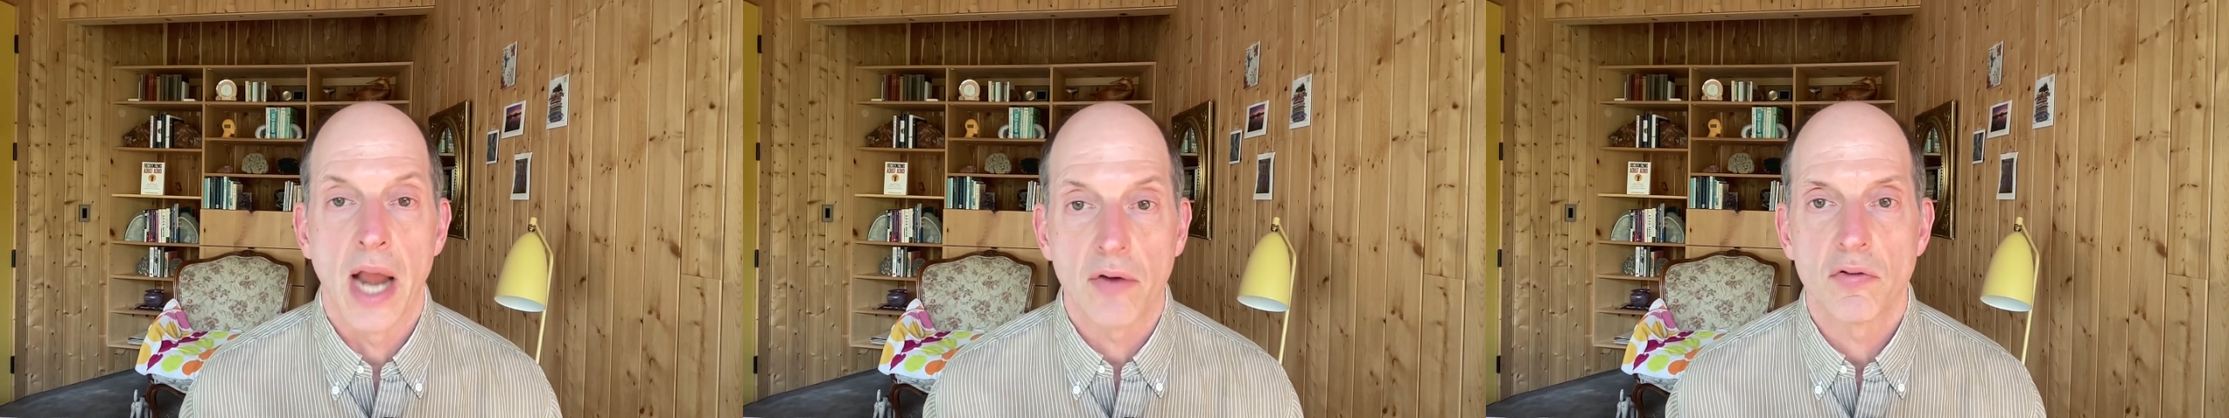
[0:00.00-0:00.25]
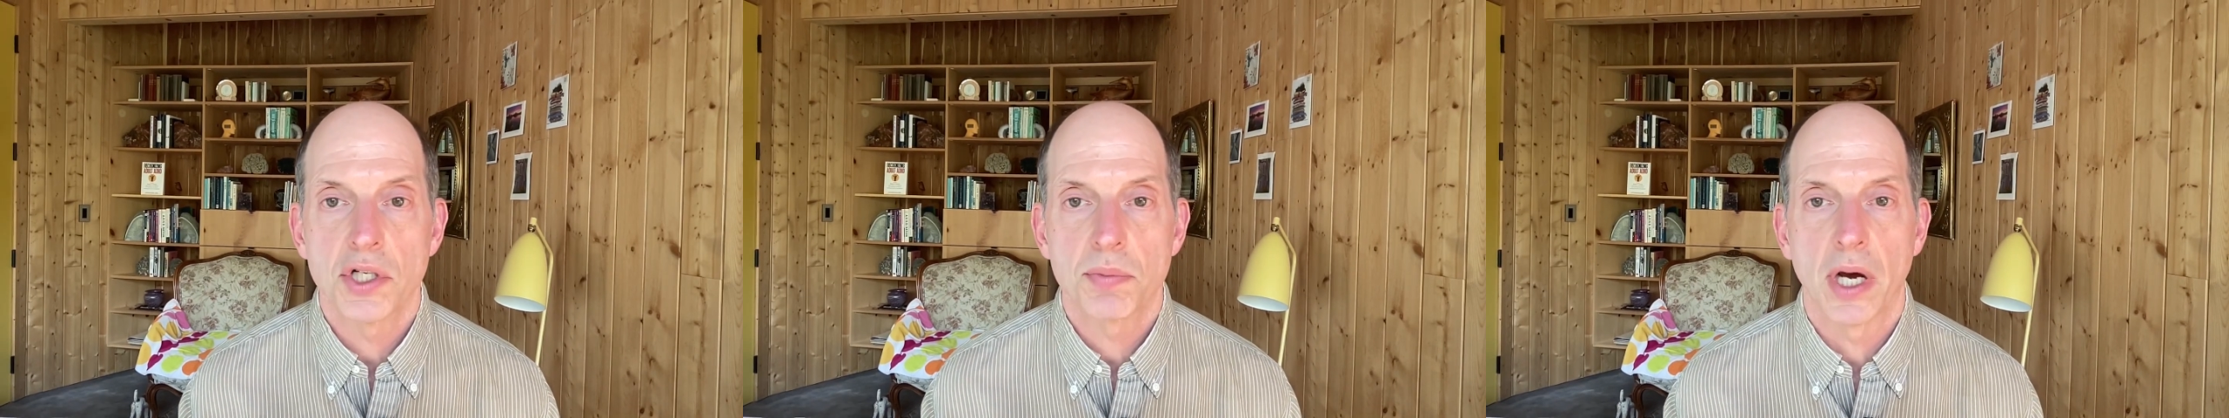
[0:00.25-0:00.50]

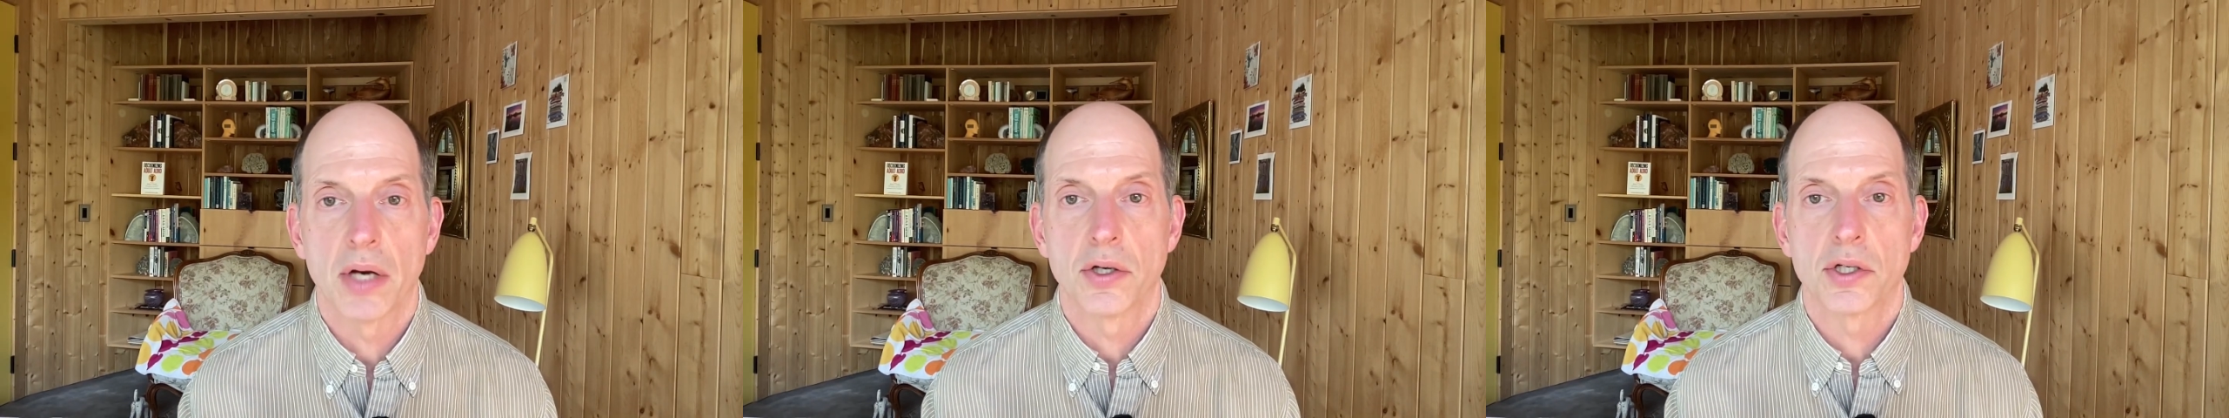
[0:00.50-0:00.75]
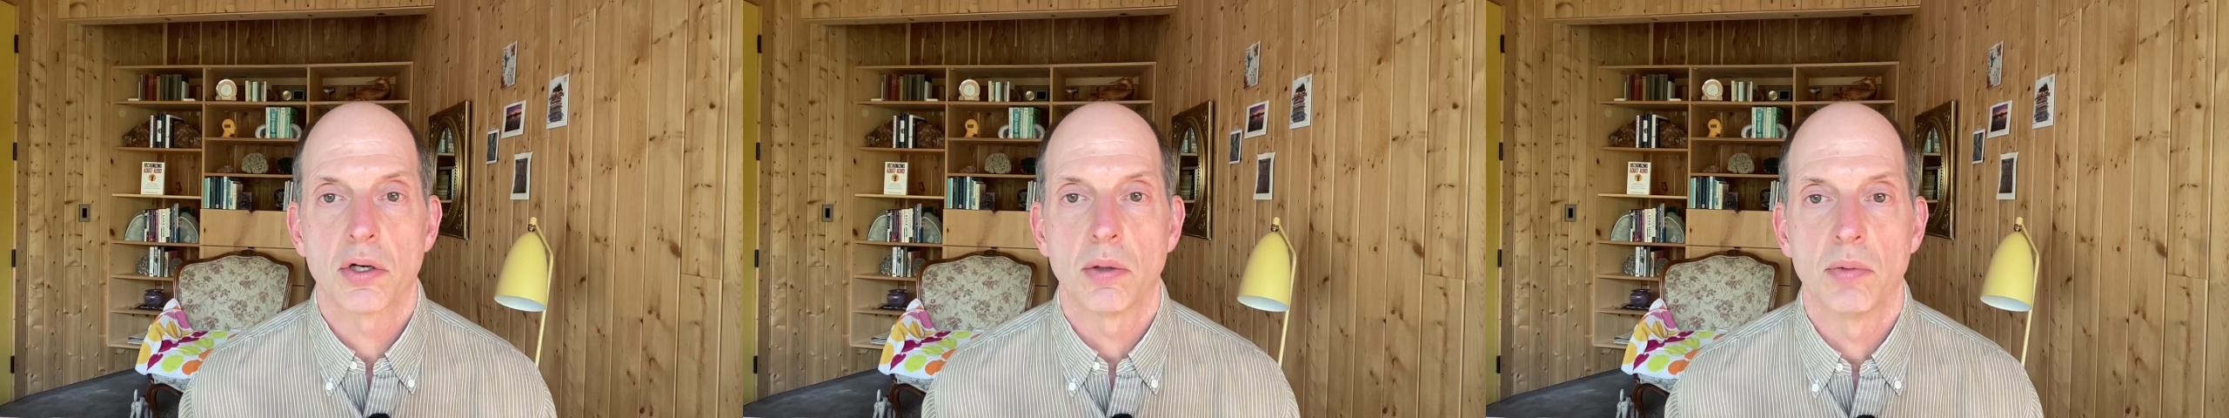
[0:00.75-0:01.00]
Non
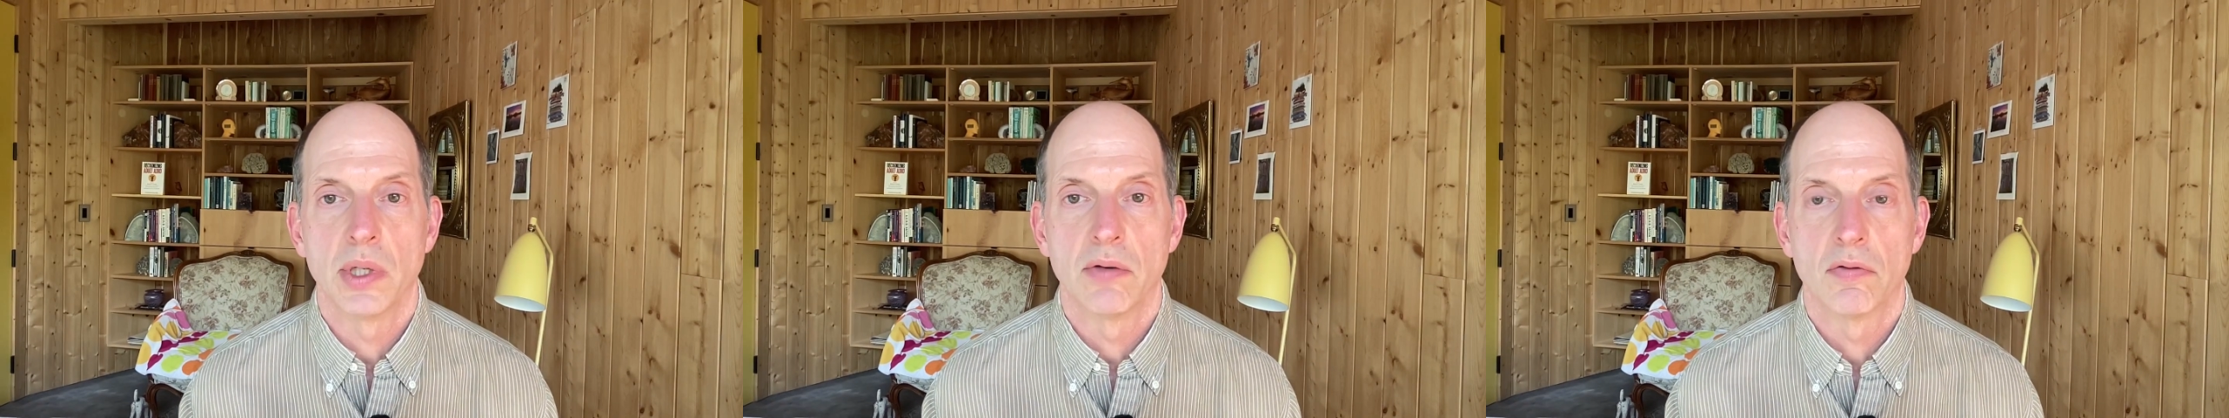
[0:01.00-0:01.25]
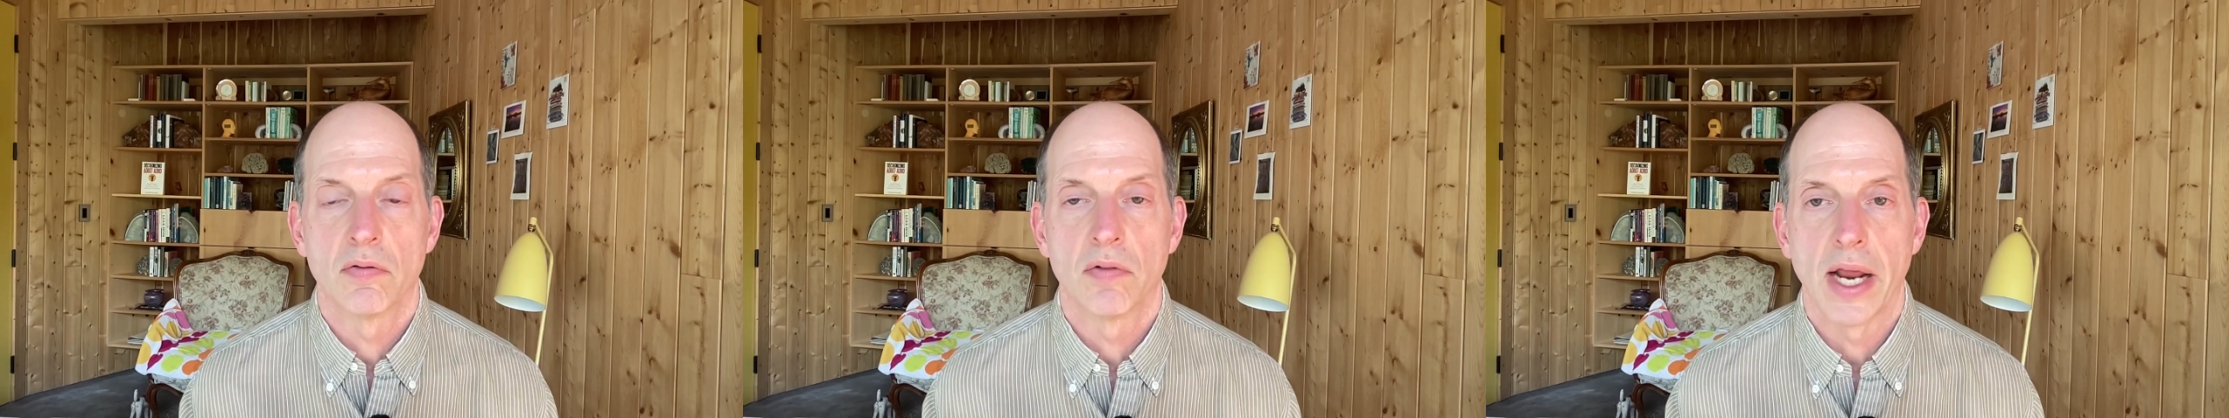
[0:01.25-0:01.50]
responders could be